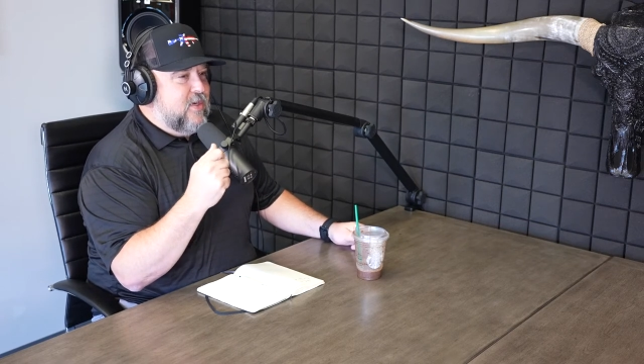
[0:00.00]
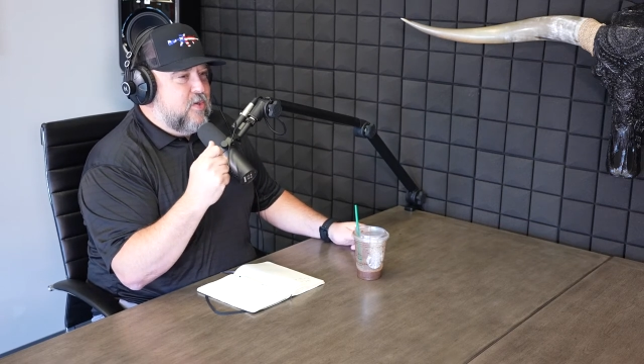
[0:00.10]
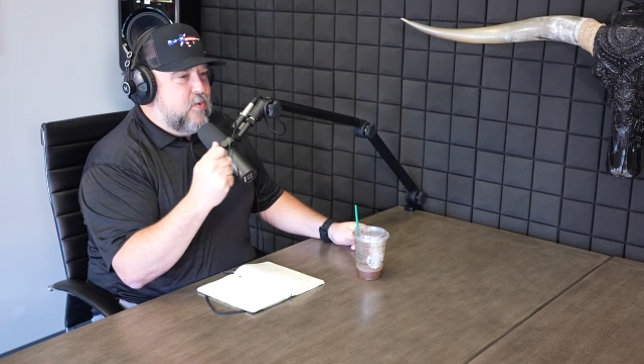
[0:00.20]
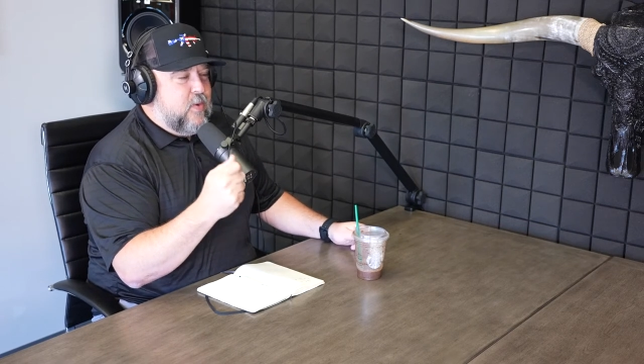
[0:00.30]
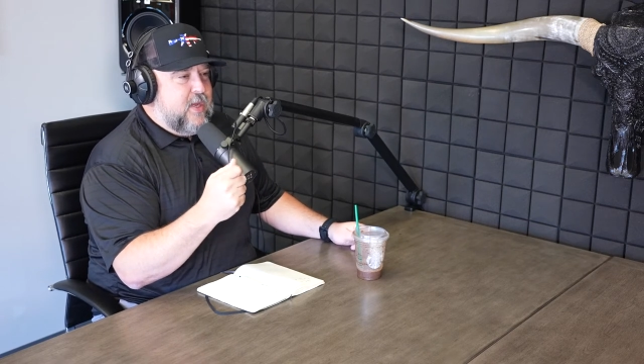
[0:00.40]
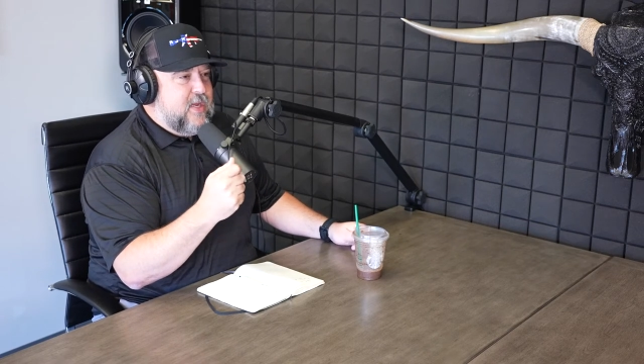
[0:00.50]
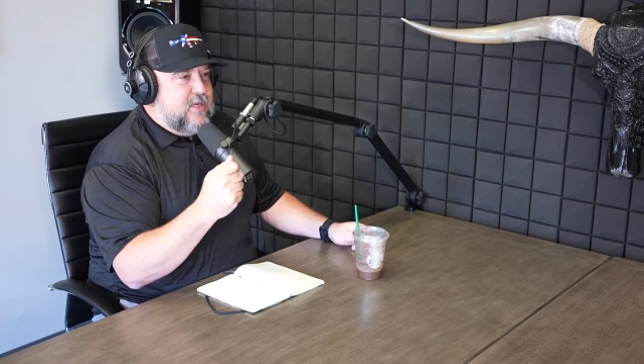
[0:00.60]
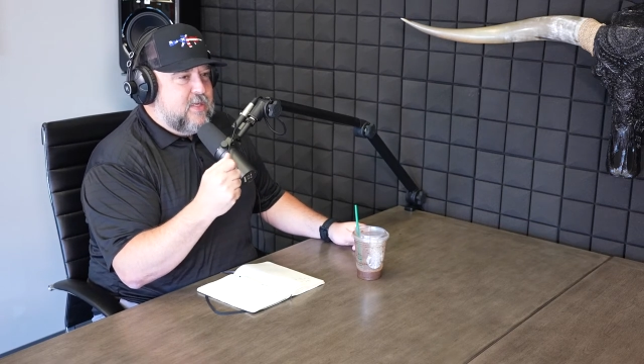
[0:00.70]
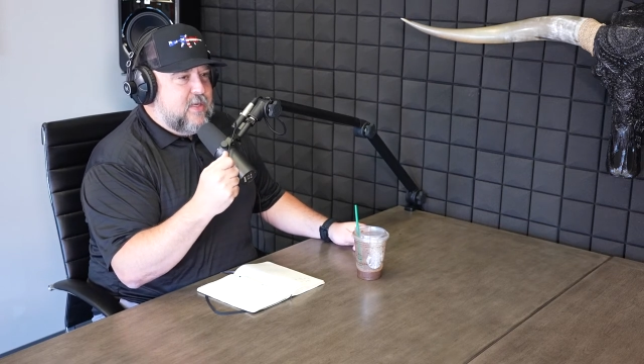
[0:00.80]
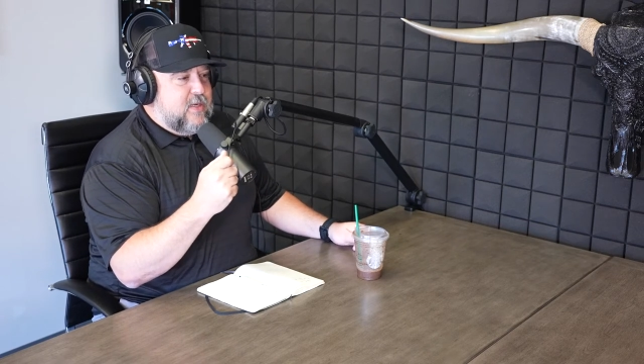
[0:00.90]

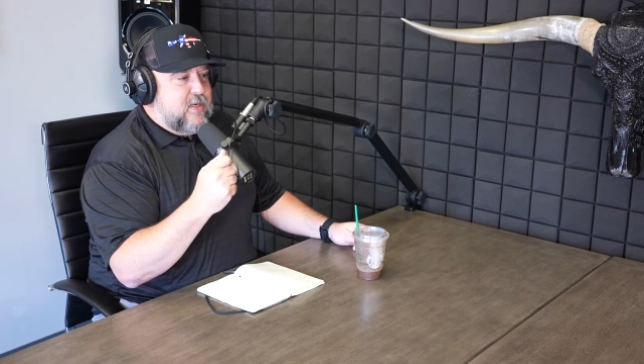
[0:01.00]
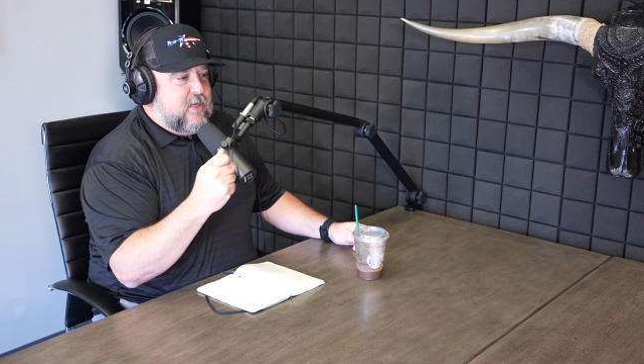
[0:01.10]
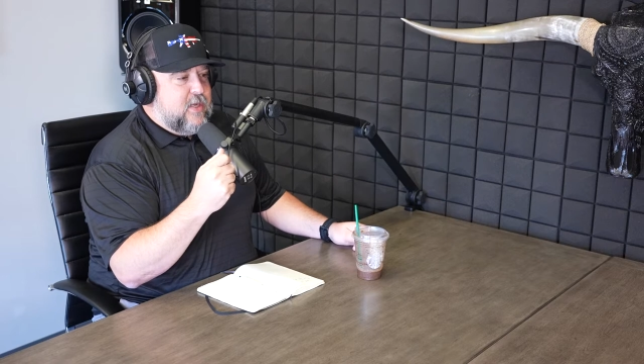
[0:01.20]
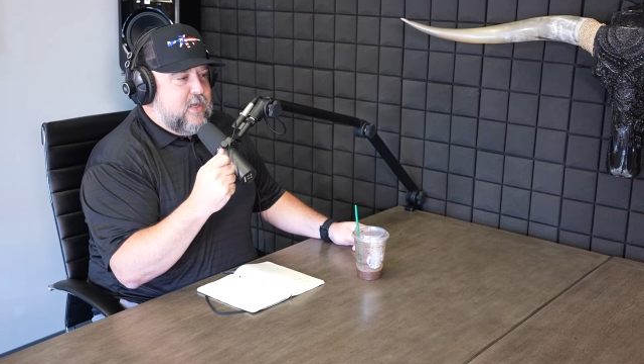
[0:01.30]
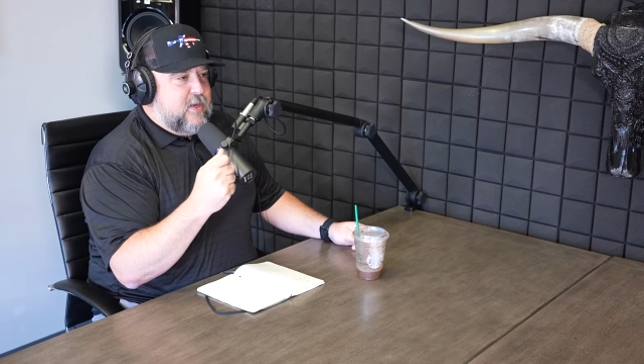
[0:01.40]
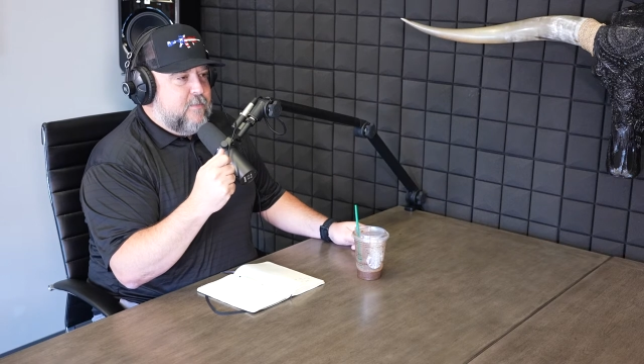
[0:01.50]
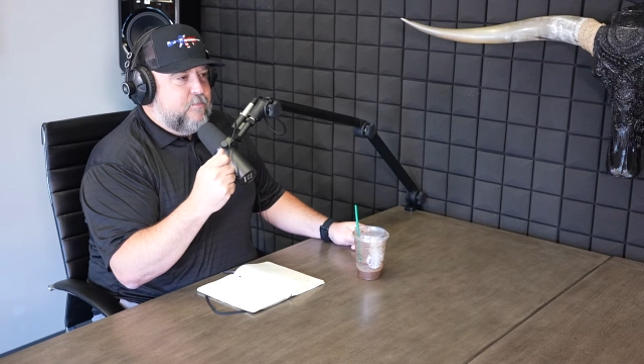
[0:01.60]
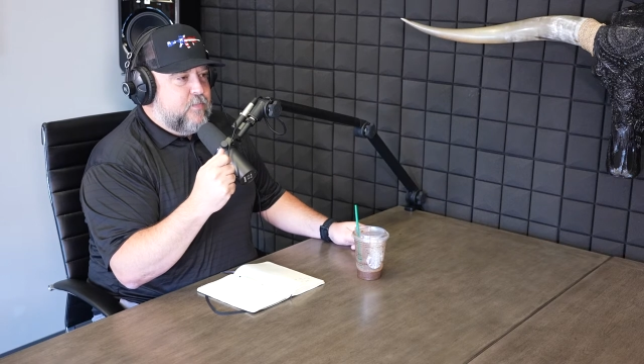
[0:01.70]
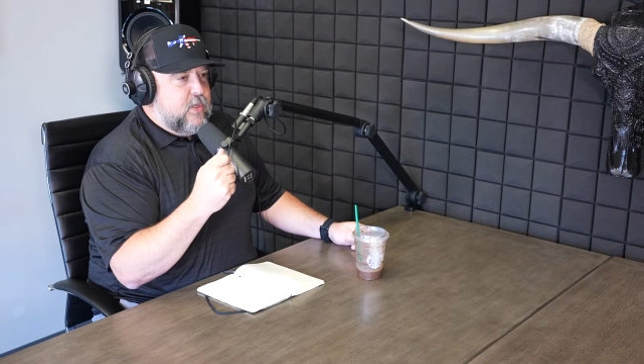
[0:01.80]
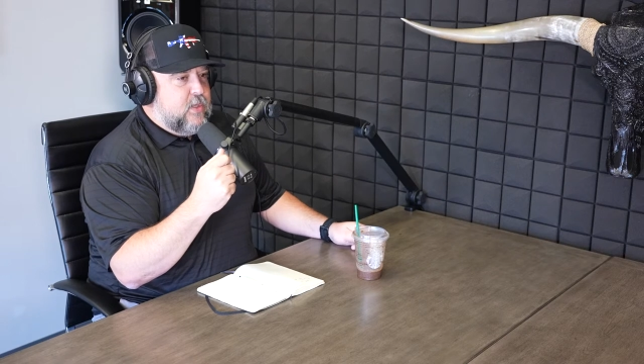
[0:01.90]
equate um,